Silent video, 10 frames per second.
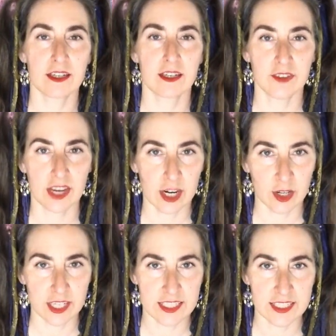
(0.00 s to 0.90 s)
of
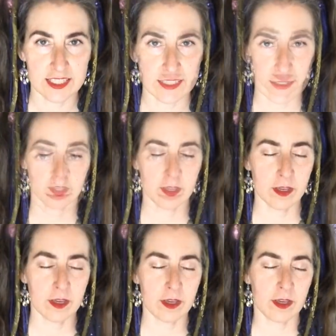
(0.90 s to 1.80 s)
Aries.
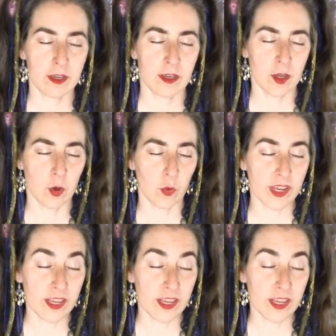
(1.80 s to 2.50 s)
We